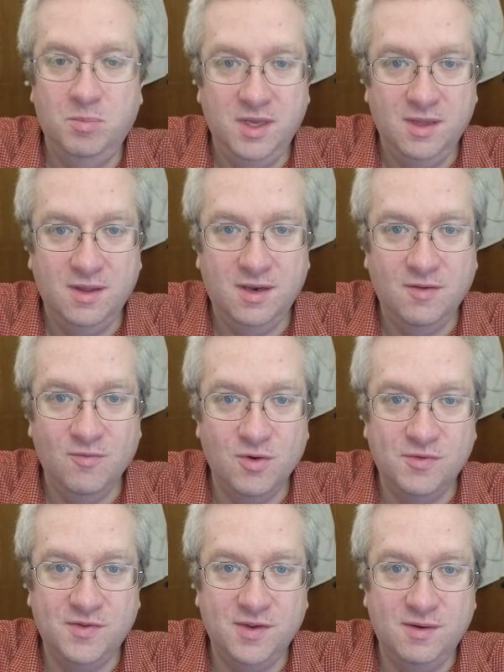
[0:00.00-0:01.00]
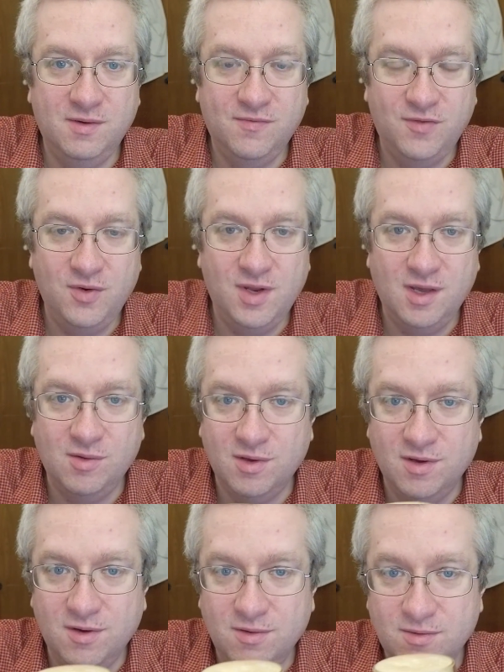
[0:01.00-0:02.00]
bean that I roasted a few days
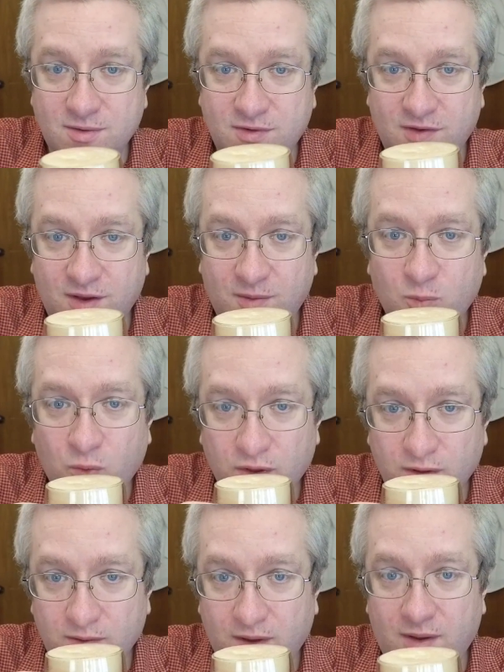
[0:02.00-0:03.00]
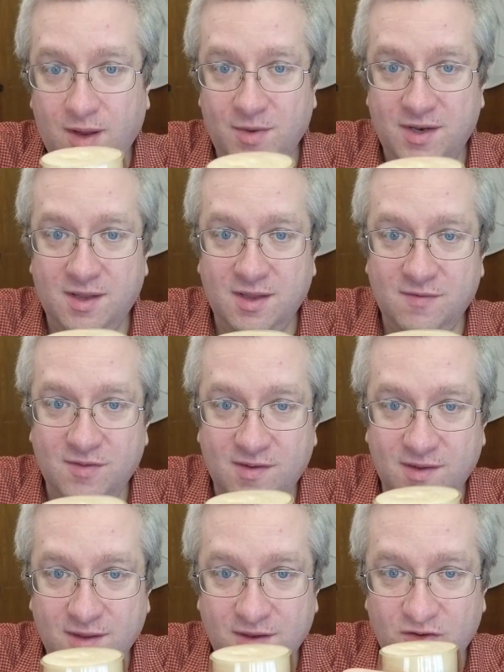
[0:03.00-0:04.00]
ago. I'm going to tell you if
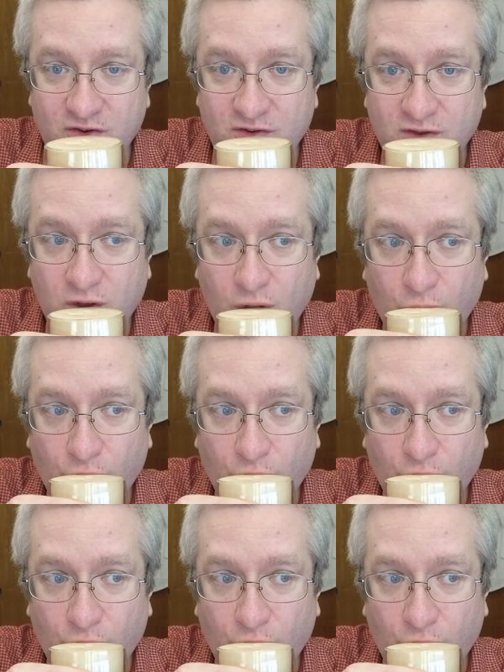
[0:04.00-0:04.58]
it's delicious.